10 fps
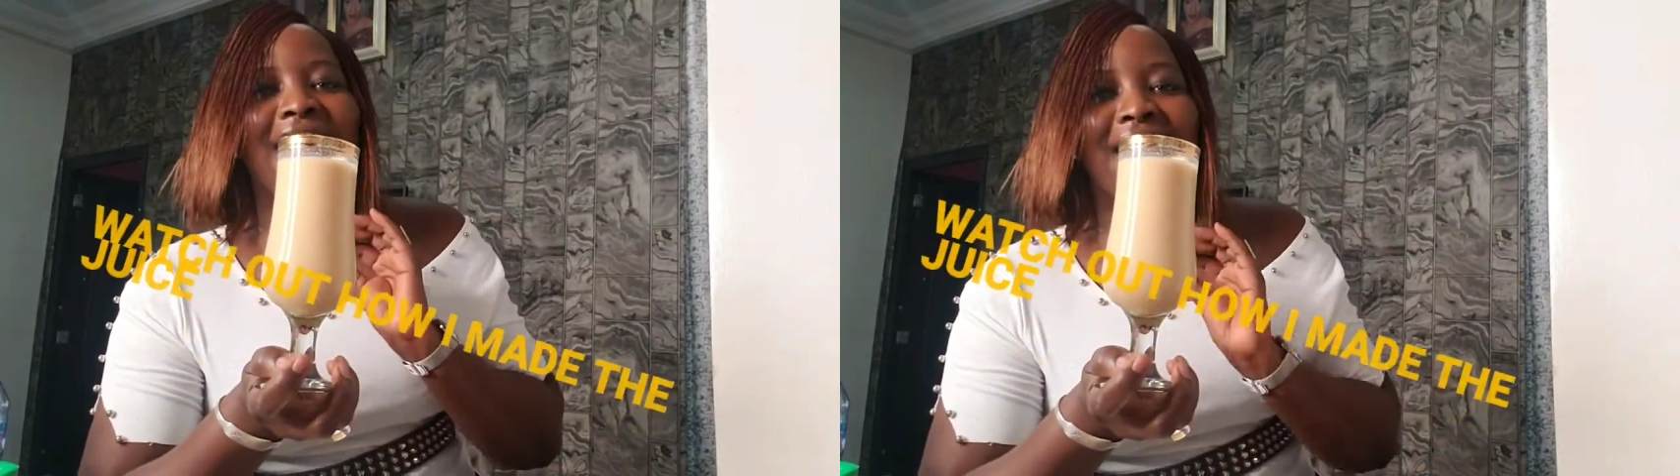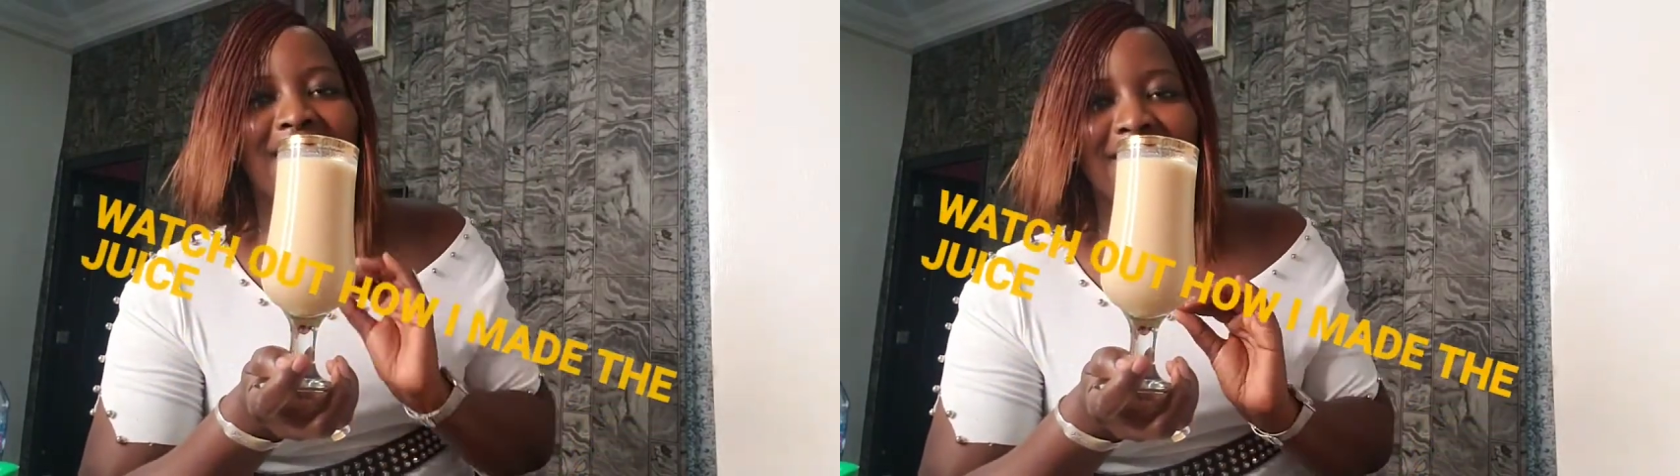
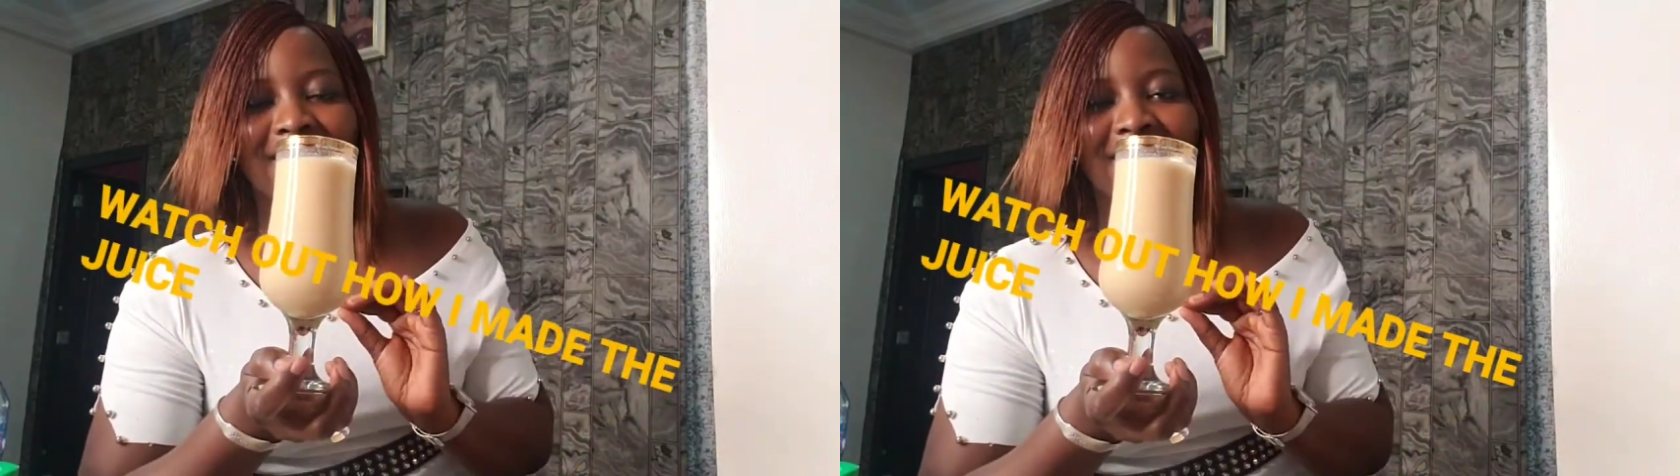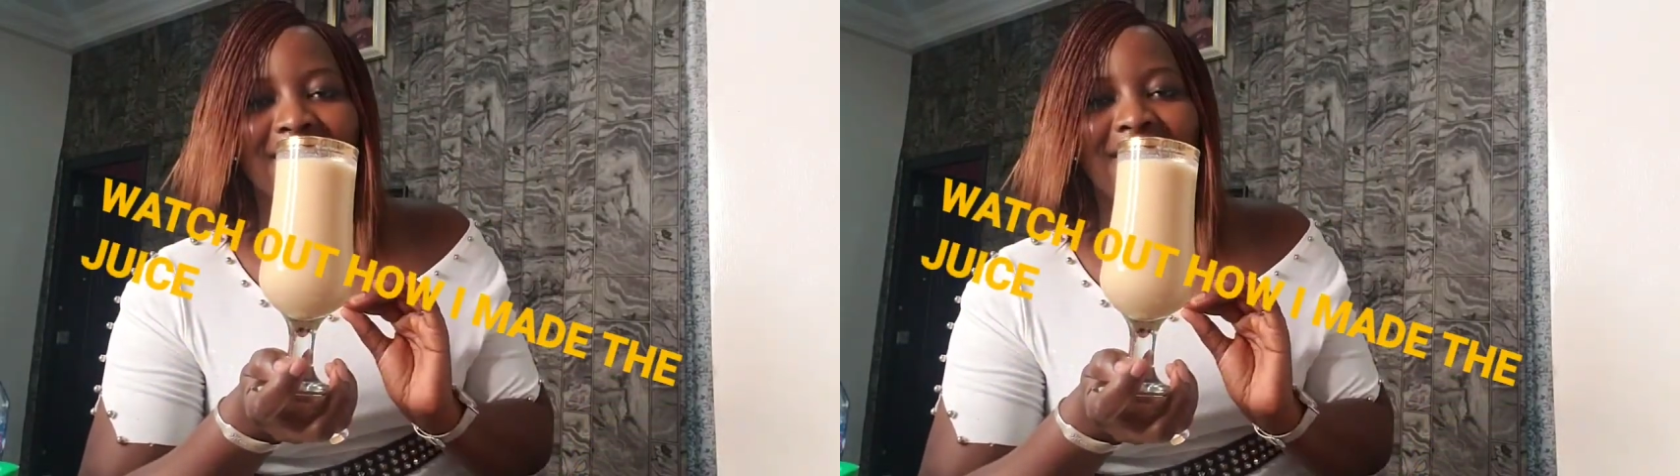
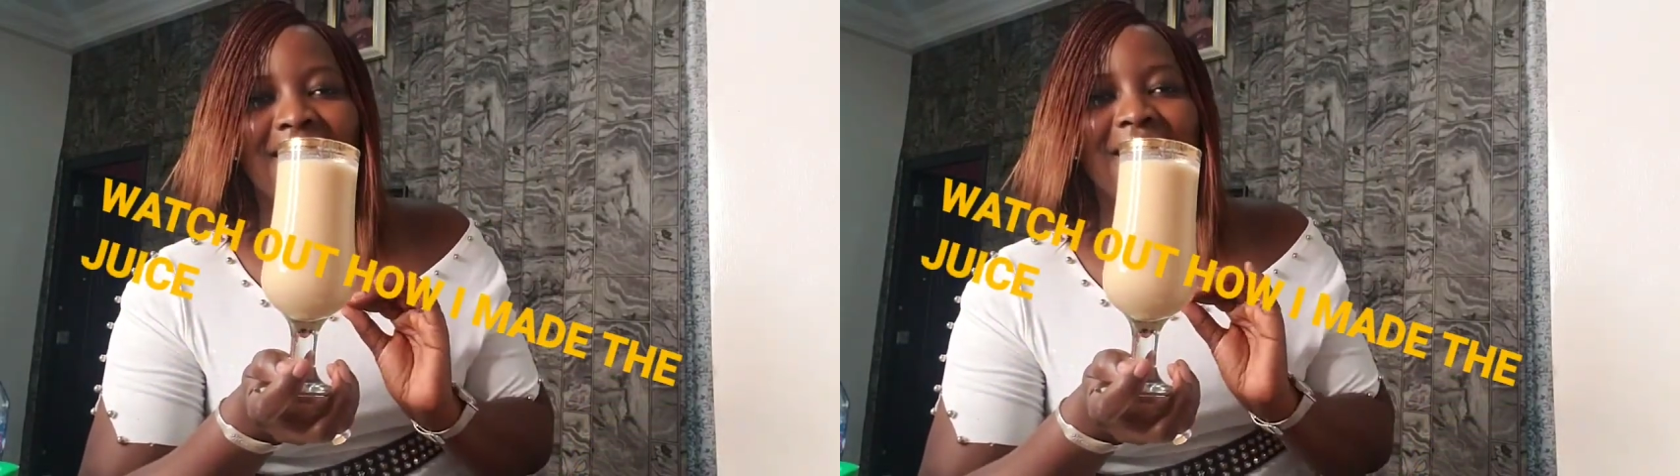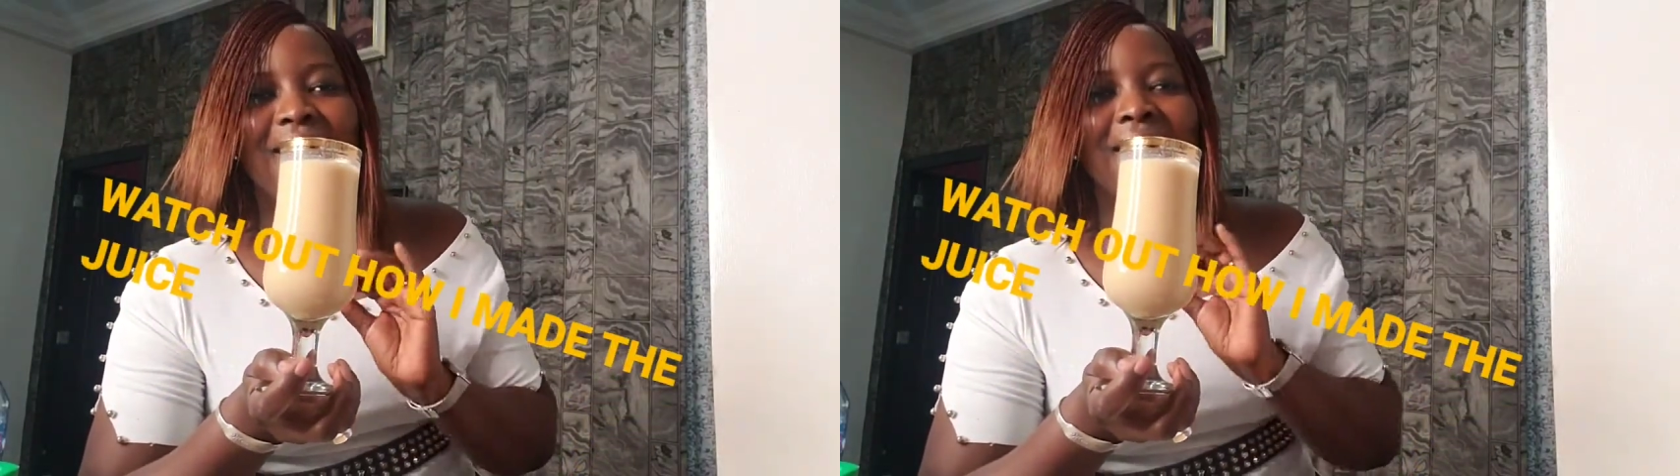is
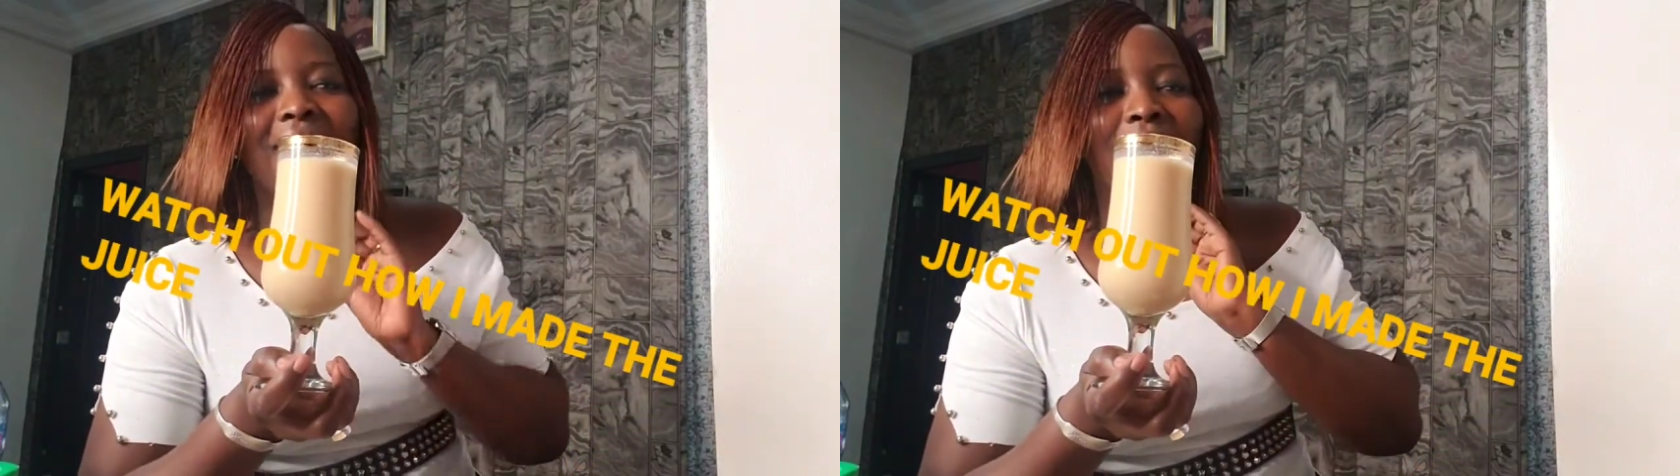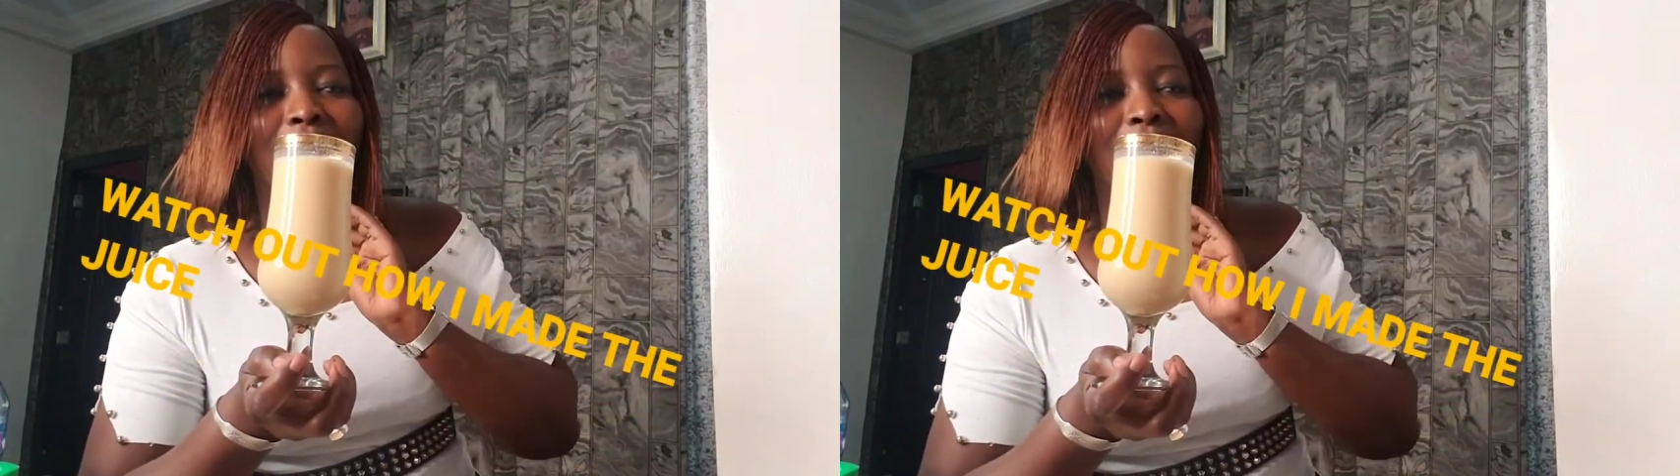a